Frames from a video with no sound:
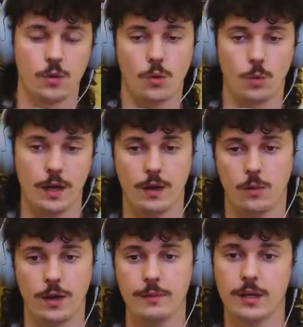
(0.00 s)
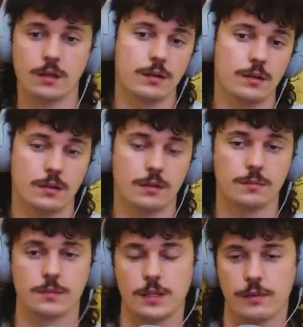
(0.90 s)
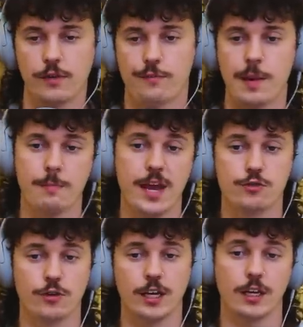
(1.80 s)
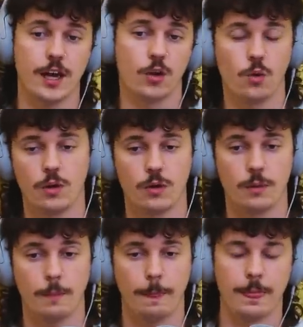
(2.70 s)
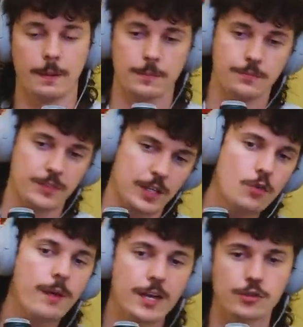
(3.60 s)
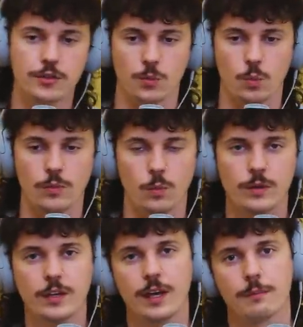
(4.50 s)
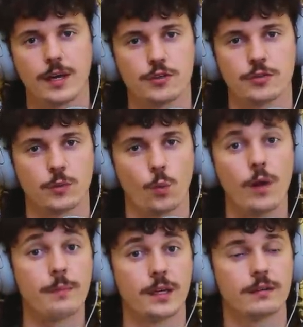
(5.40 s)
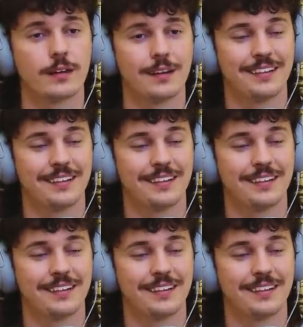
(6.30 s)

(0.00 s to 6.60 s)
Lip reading: women, if you're majoring in like, can you major in, you can't major in women.